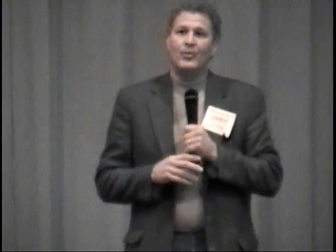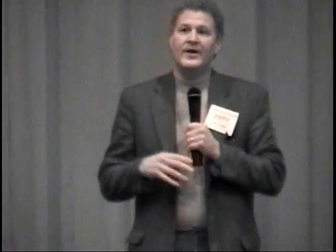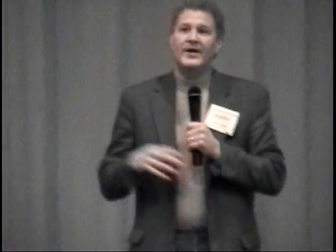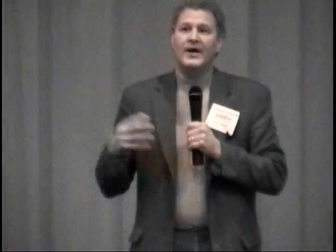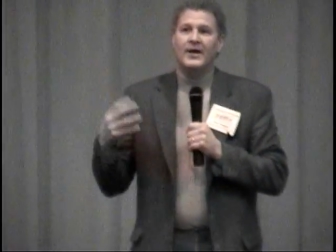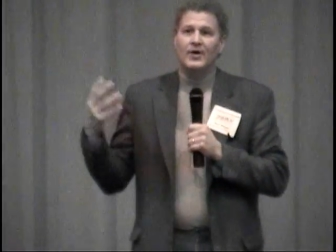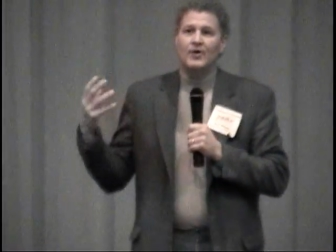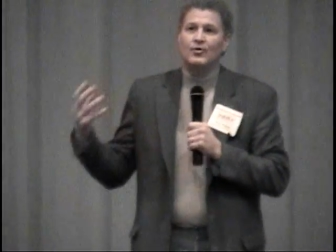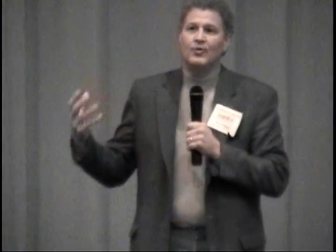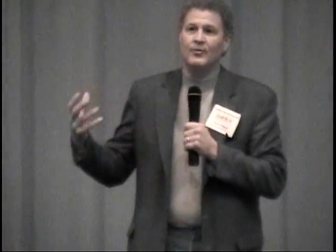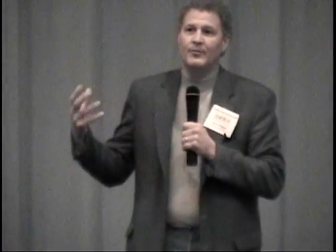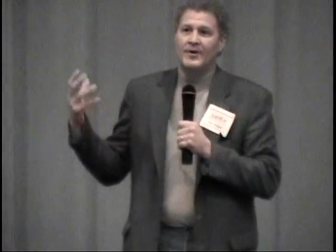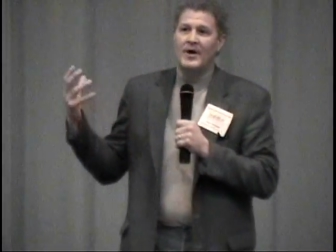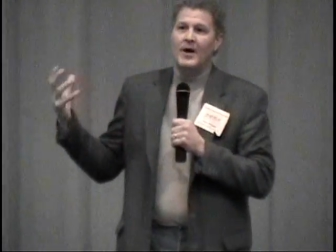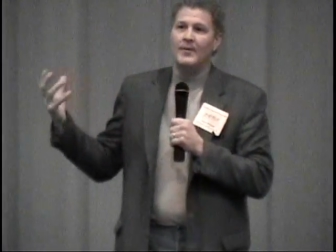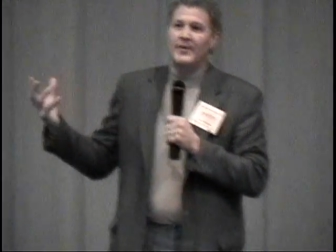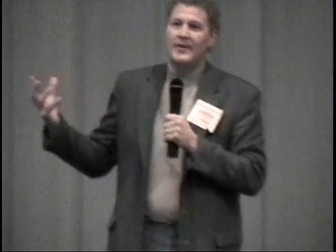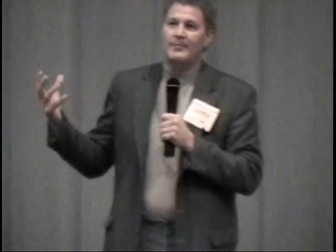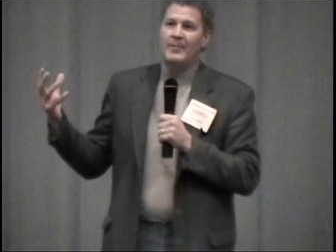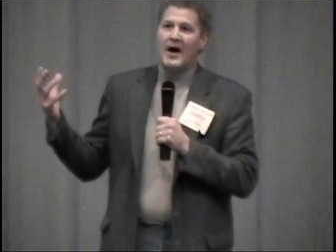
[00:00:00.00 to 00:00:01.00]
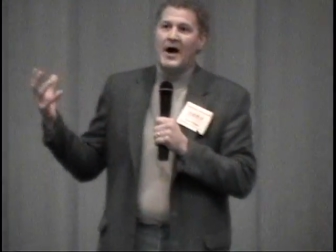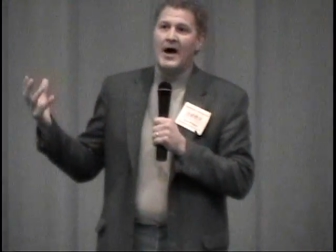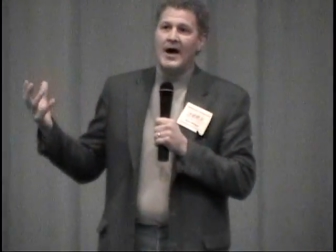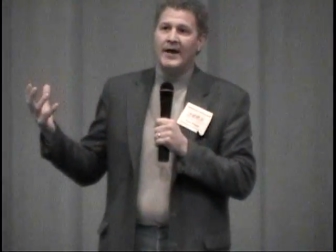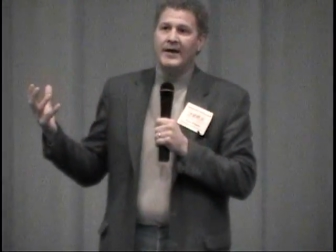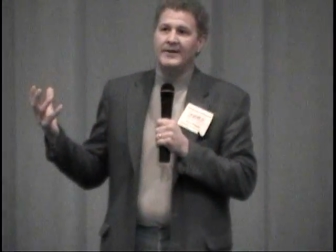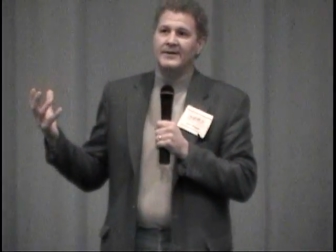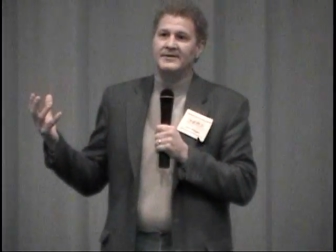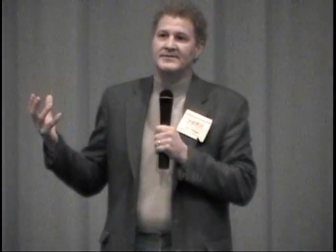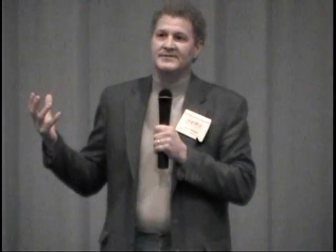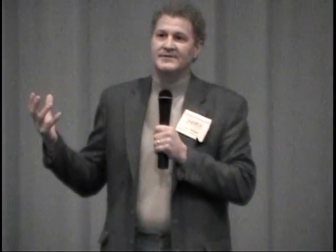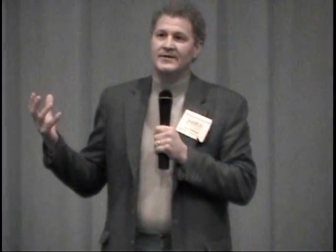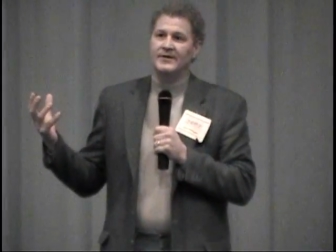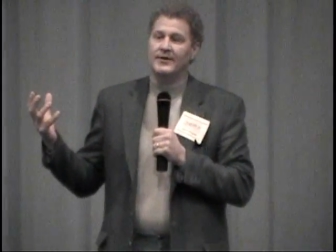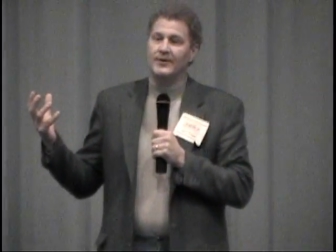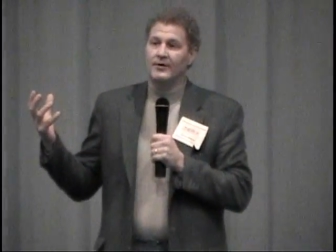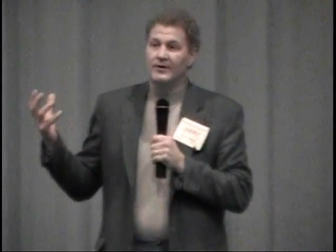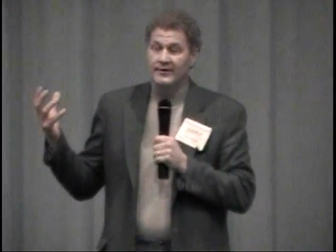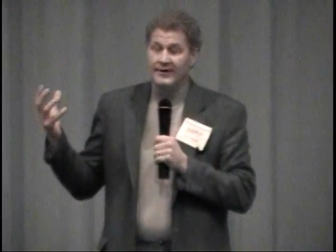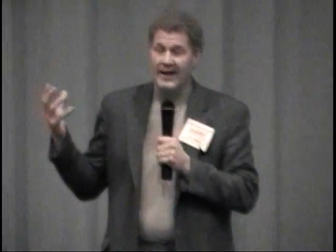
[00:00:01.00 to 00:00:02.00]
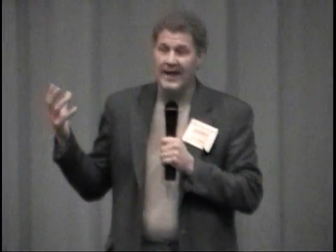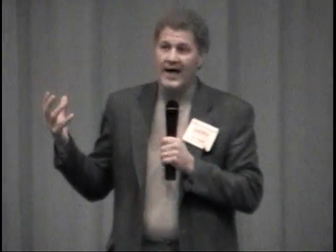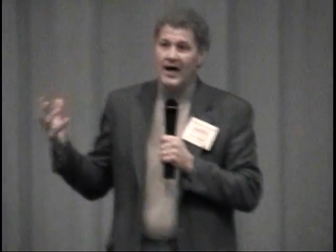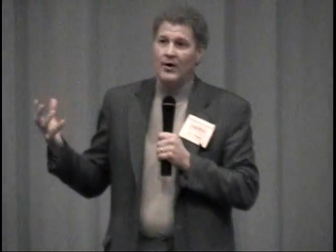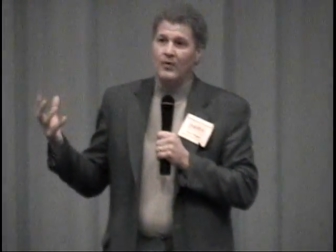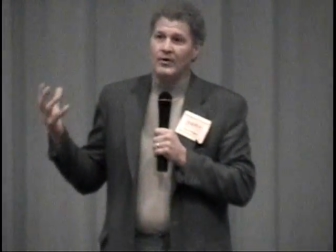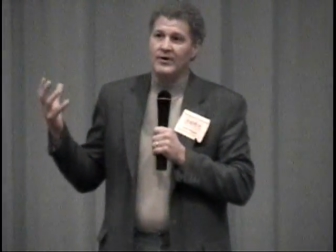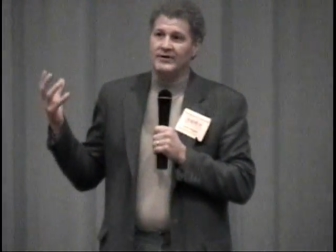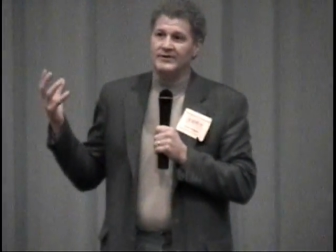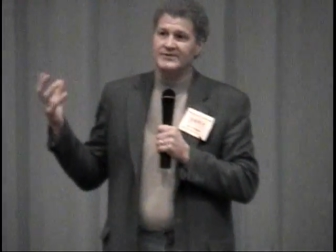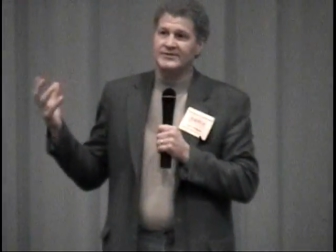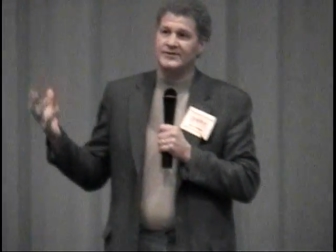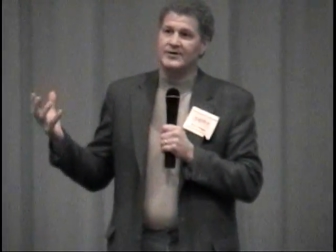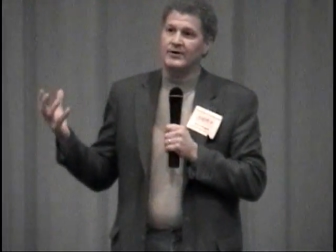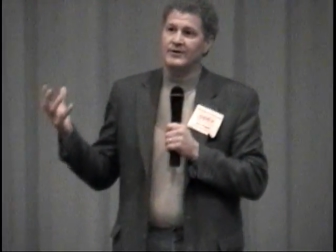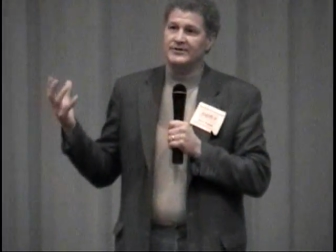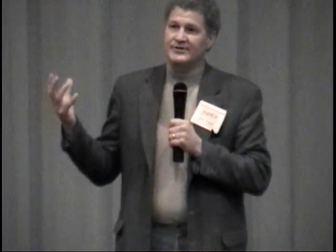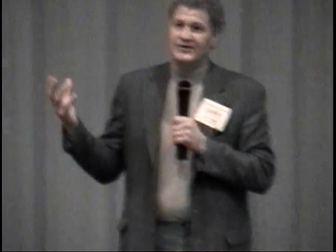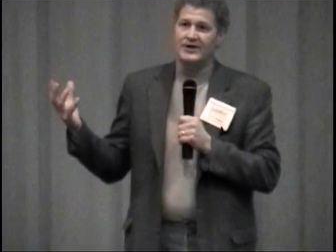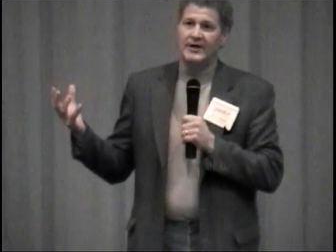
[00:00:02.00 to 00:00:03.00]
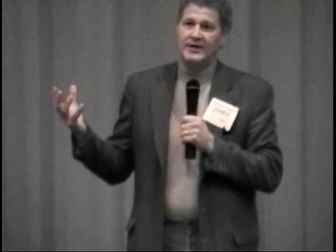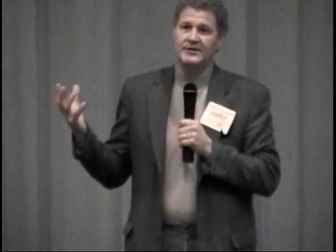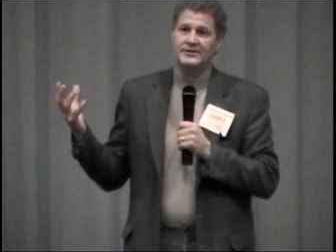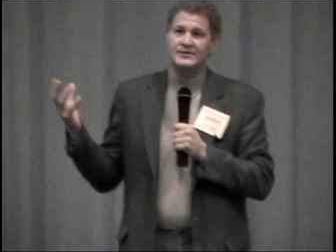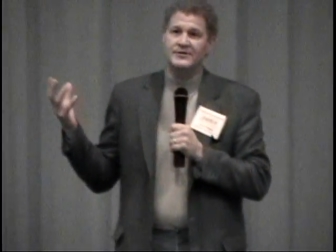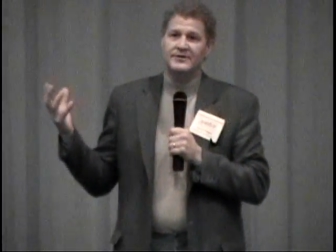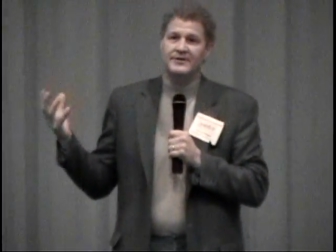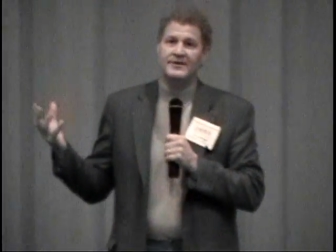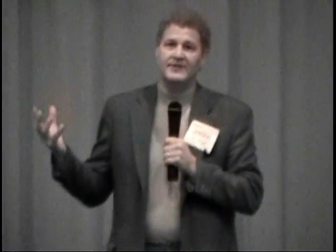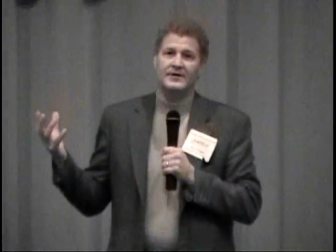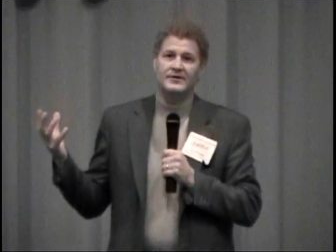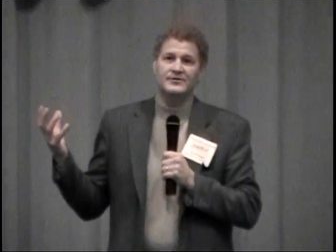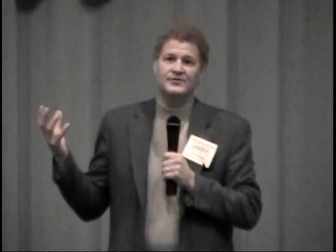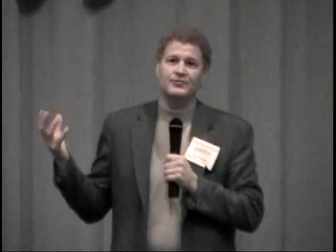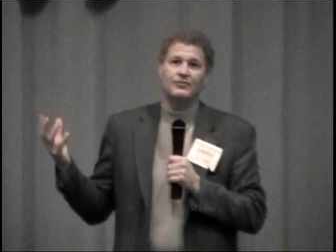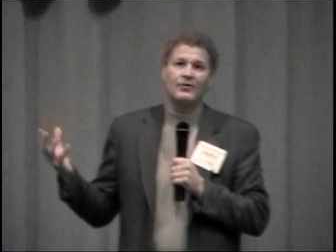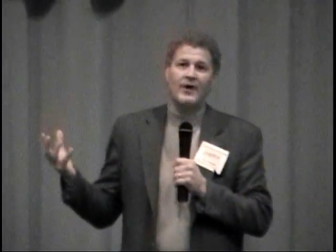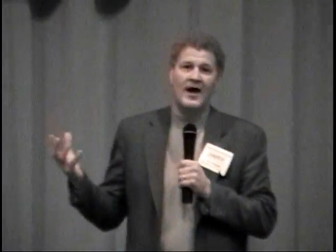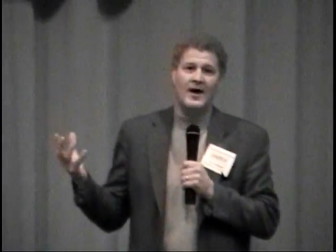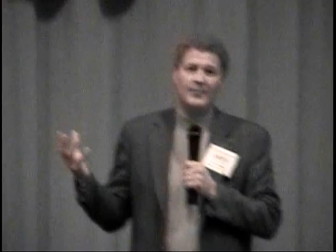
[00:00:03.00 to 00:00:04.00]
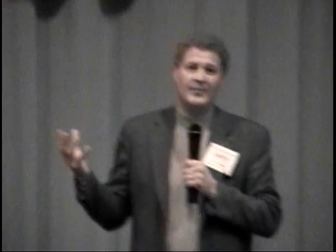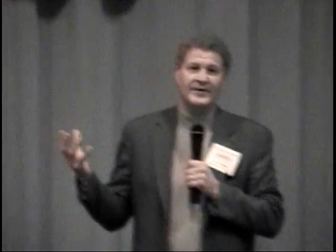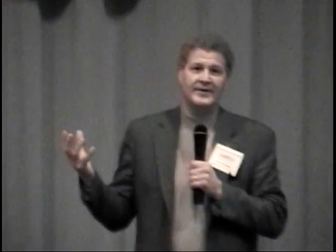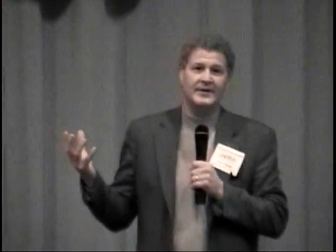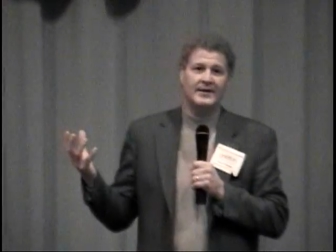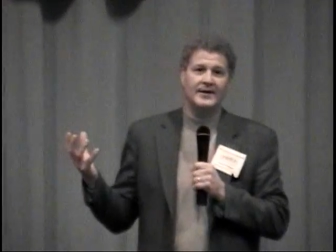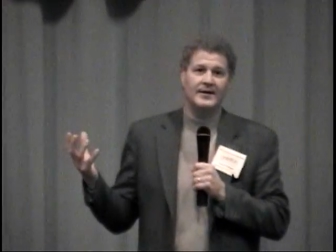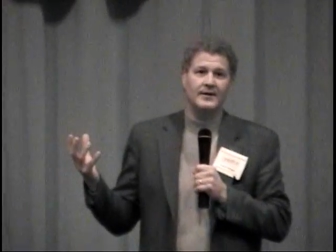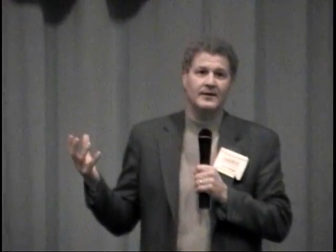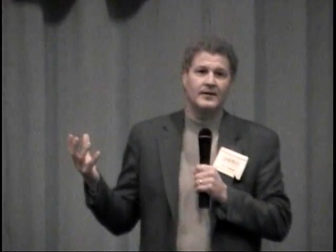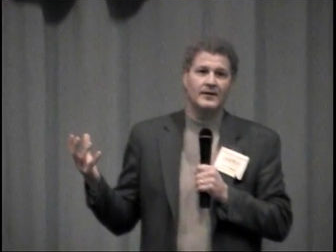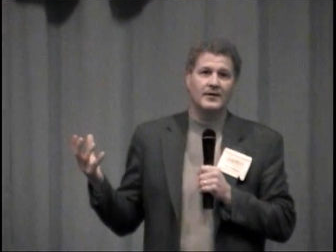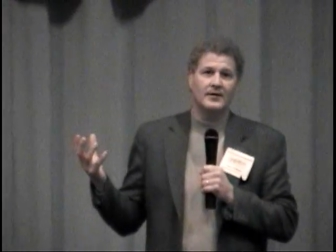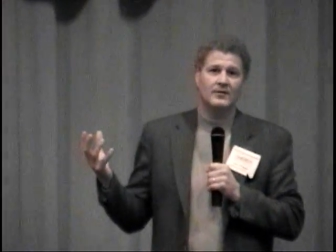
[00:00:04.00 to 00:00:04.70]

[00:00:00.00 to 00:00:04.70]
We got a group coming behind us that are now going to start changing things rapidly.